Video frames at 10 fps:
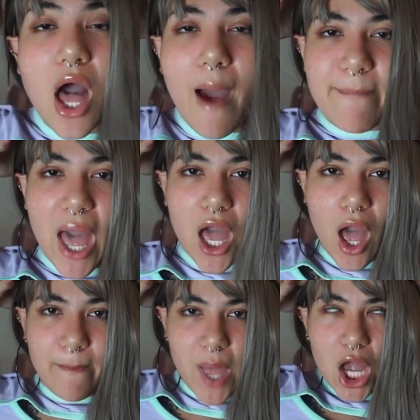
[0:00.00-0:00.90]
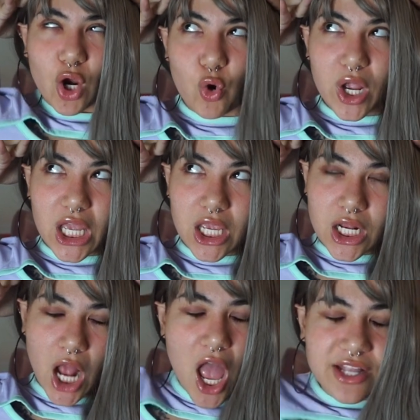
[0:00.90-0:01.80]
I'm a
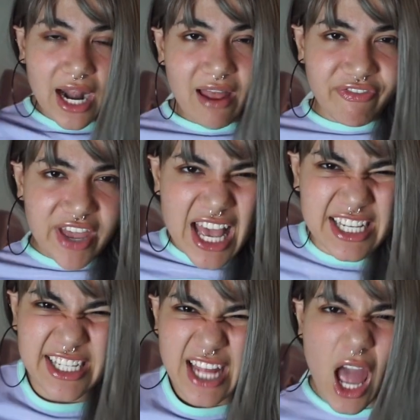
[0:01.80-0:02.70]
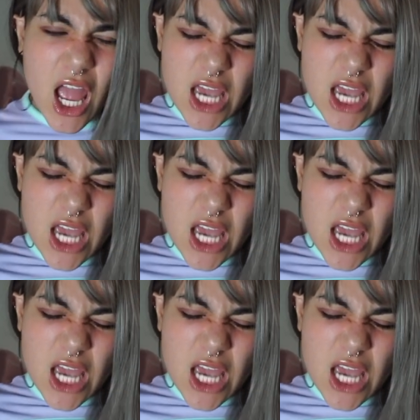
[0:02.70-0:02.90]
queen de la fiesta.